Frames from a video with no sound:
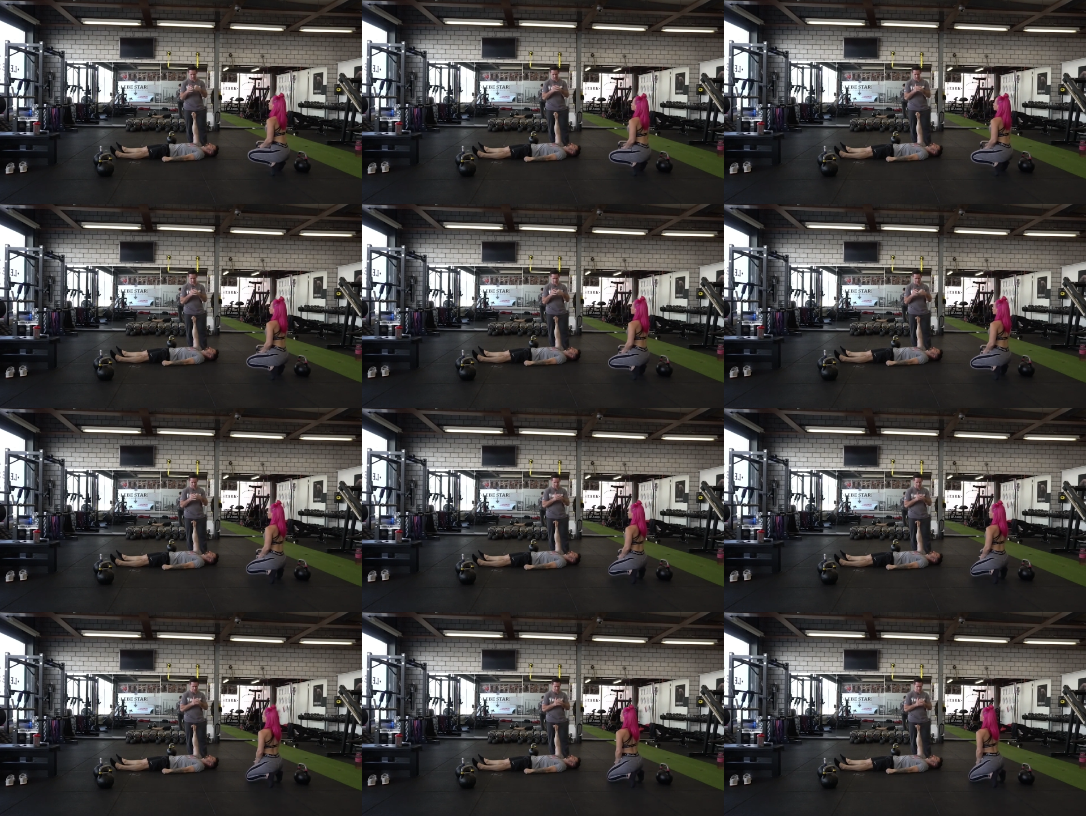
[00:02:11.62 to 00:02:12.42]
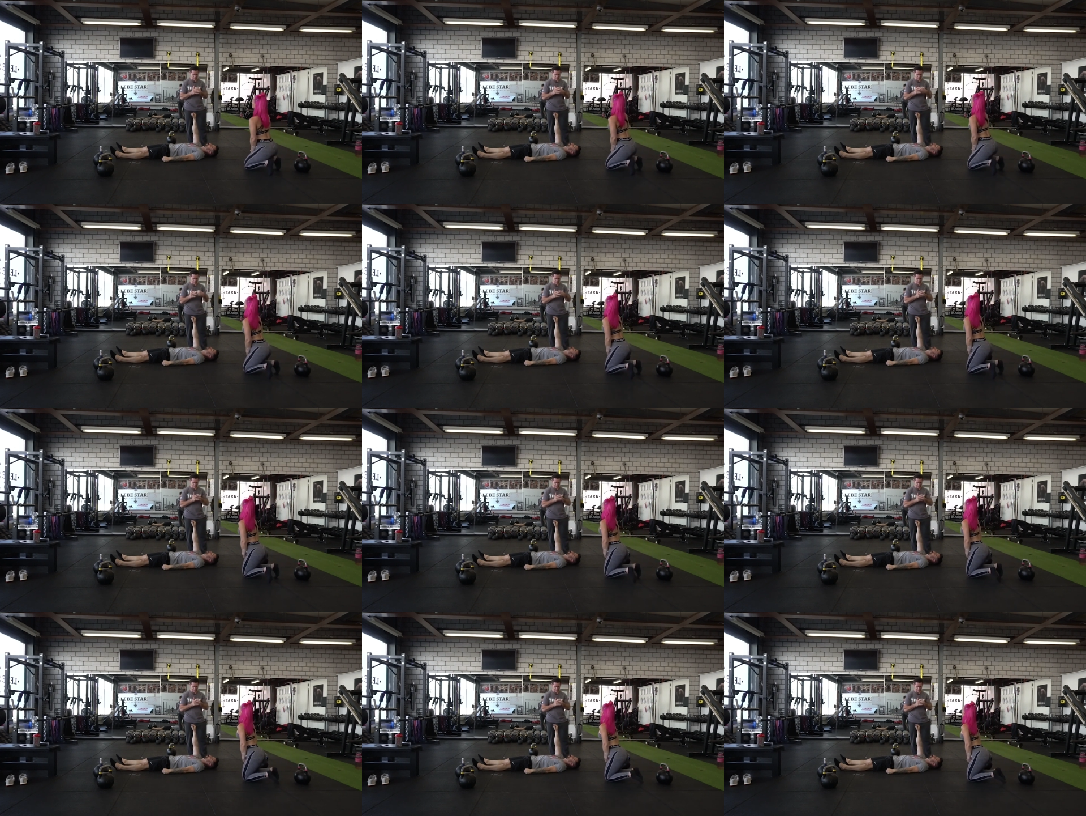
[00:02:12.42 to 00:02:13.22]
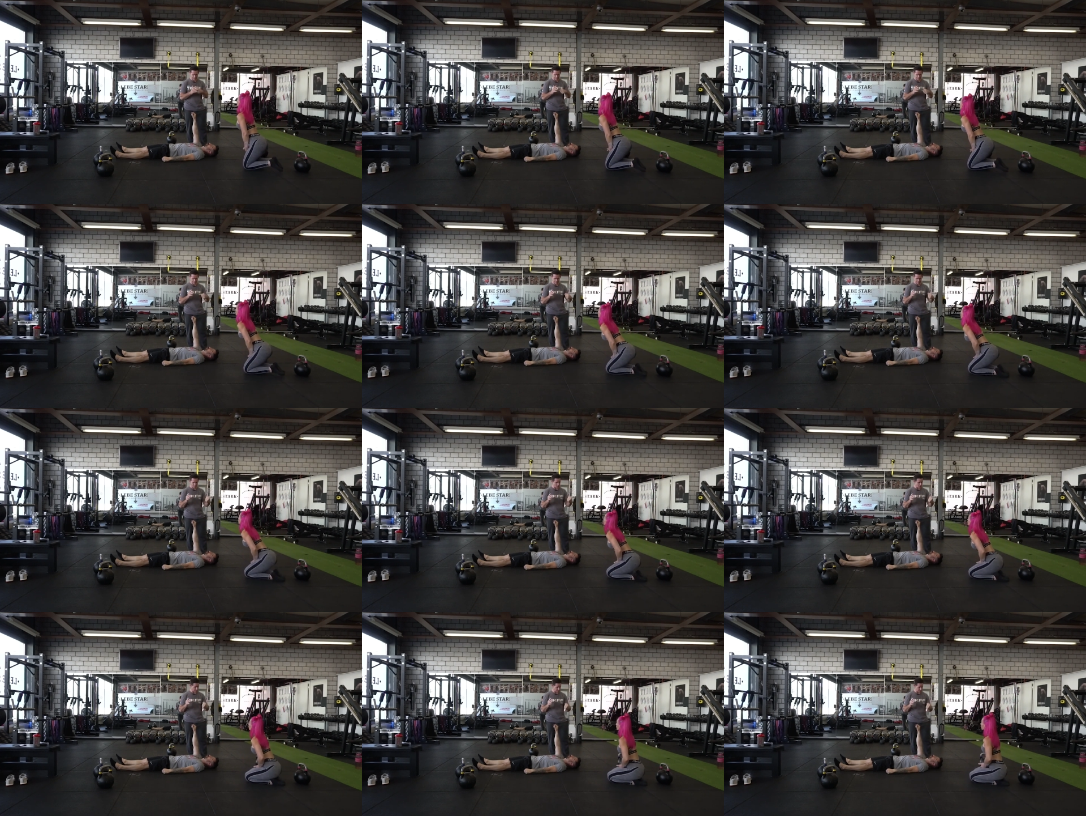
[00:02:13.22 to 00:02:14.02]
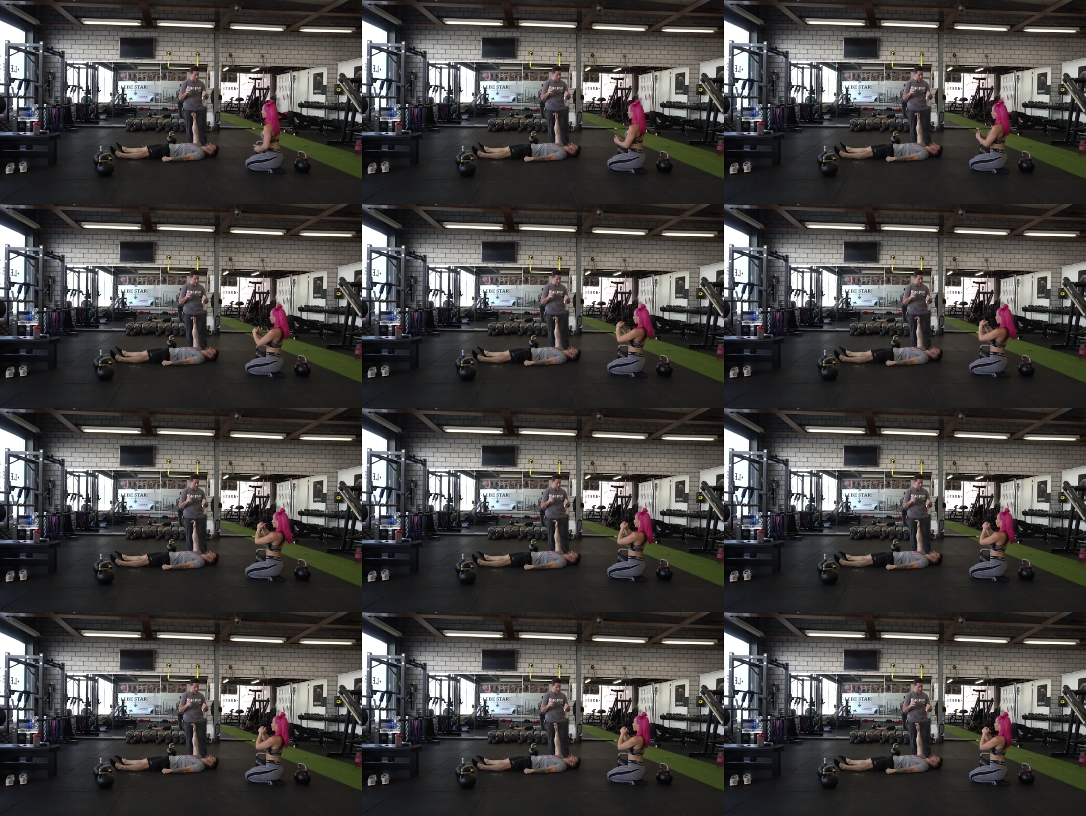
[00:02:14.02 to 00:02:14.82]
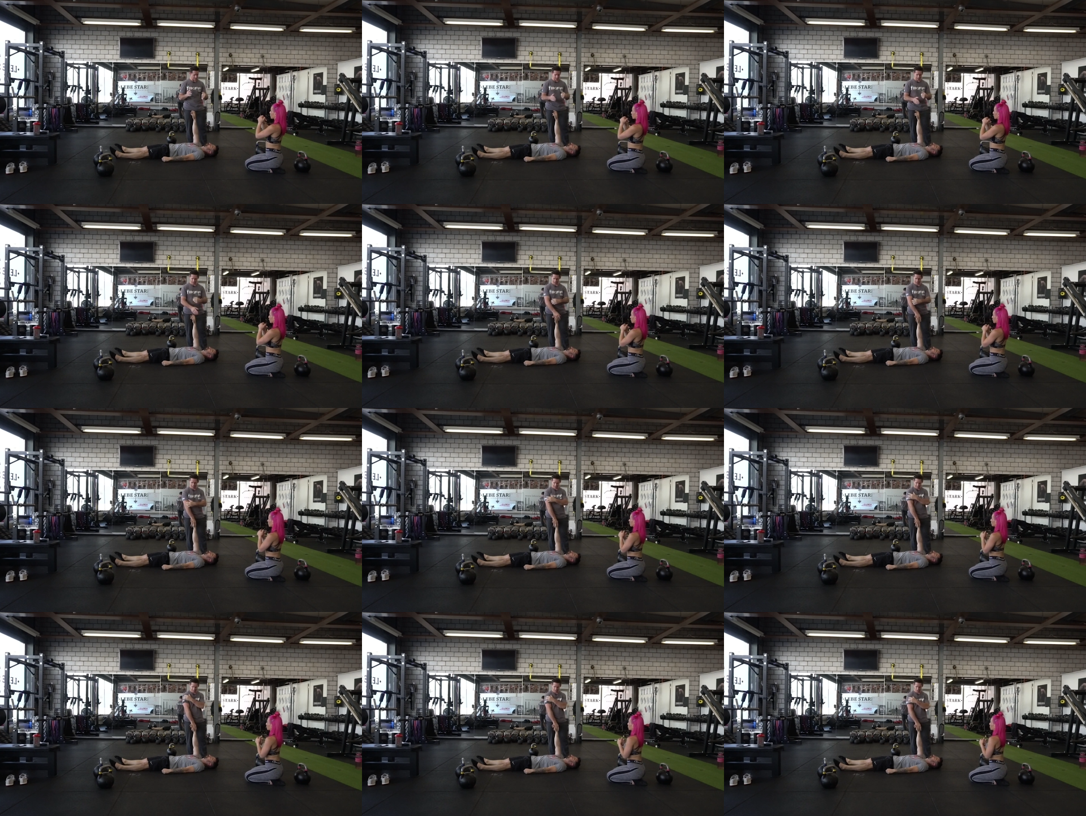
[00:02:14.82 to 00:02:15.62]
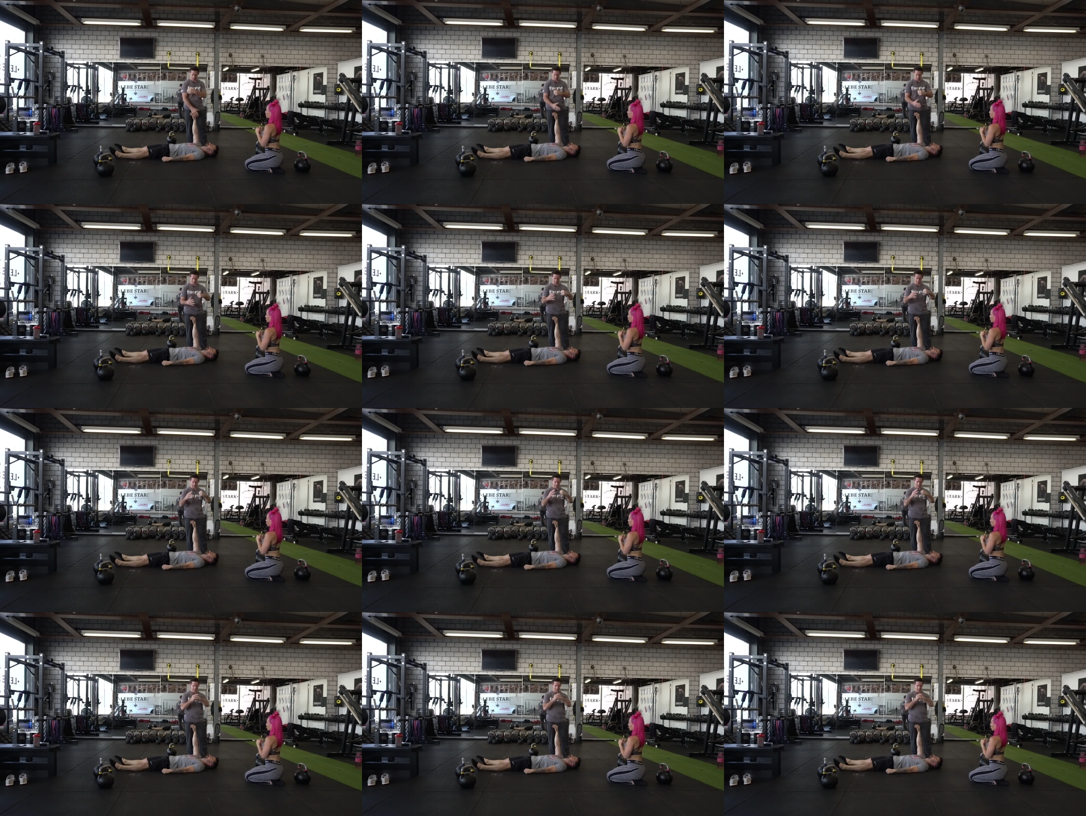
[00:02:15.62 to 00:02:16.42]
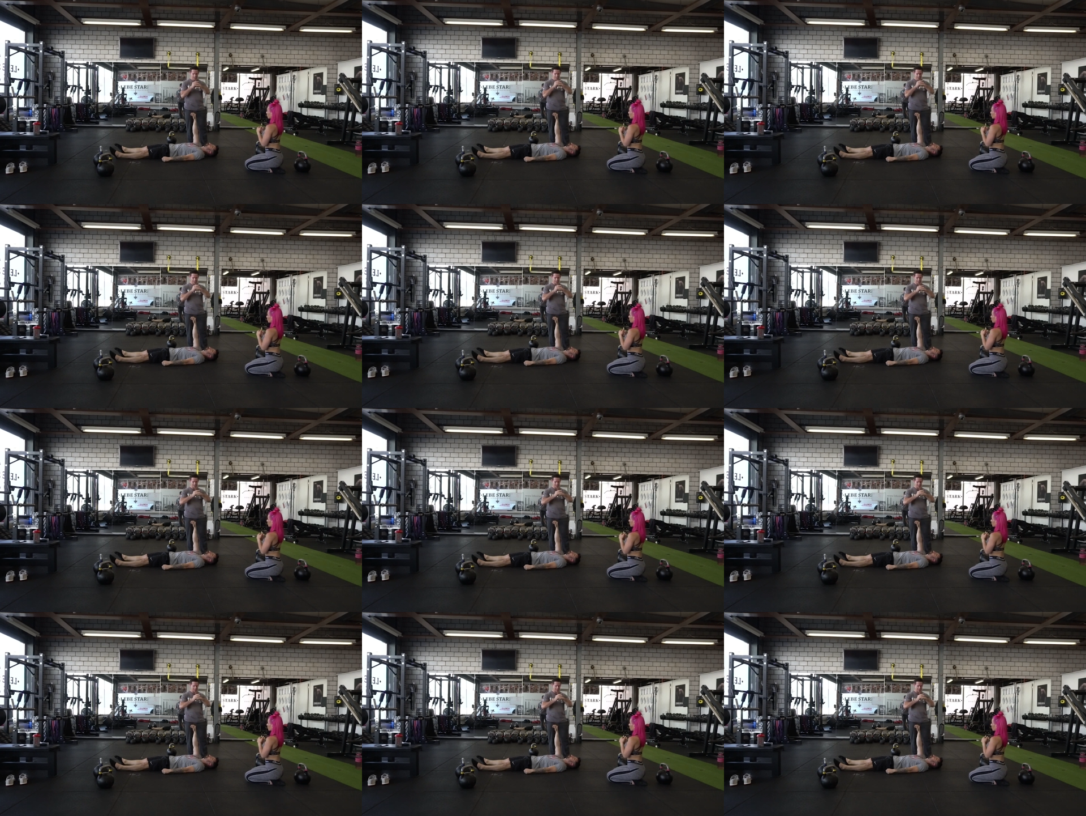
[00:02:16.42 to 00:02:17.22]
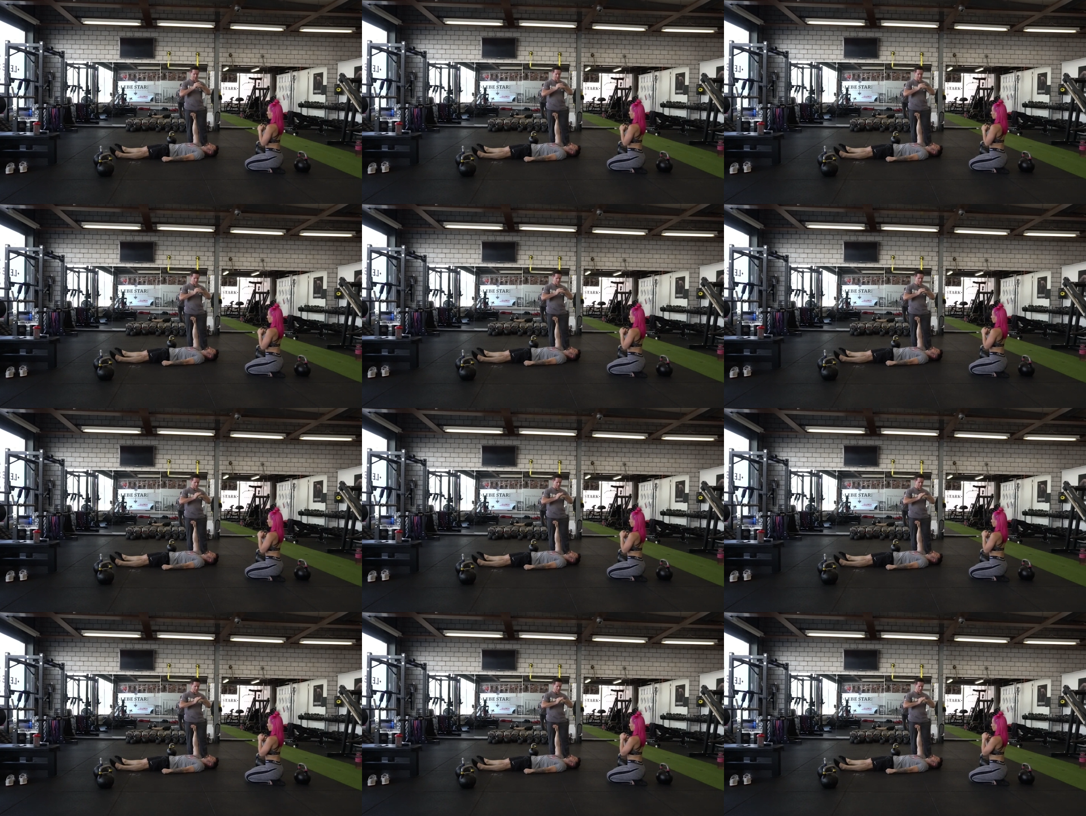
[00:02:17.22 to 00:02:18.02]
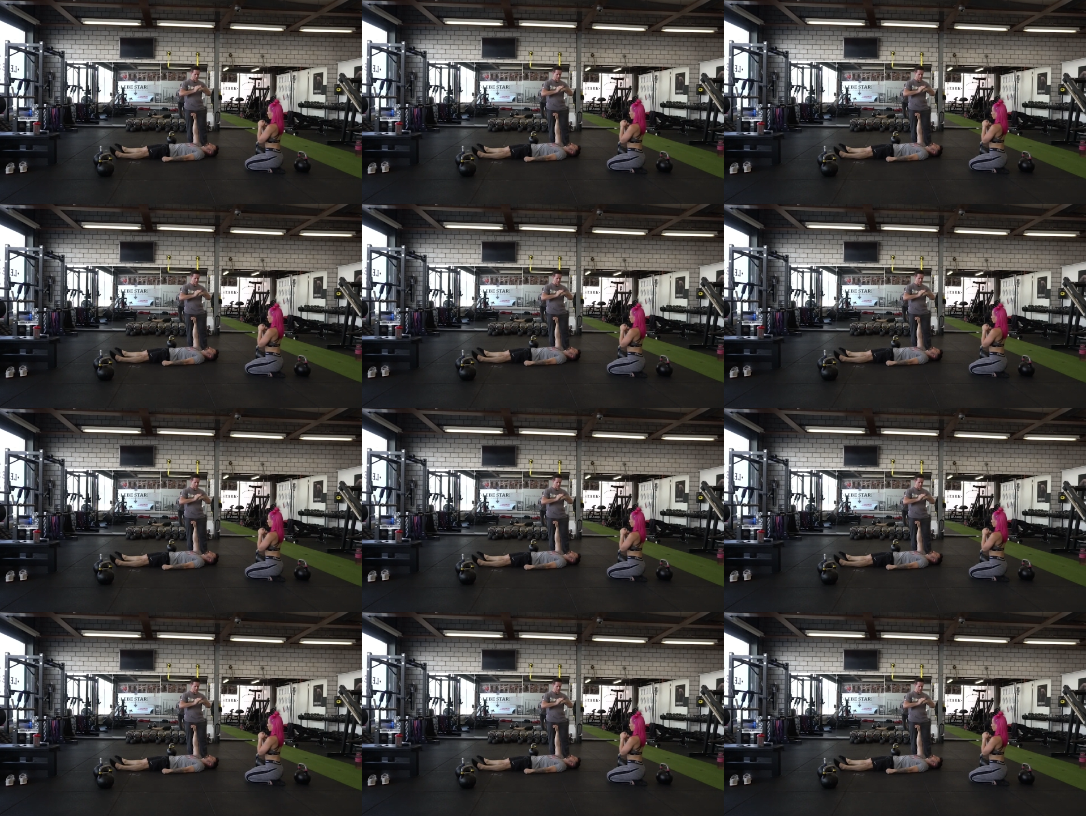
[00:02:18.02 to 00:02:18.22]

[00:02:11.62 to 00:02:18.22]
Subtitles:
[unreadable: no face in view]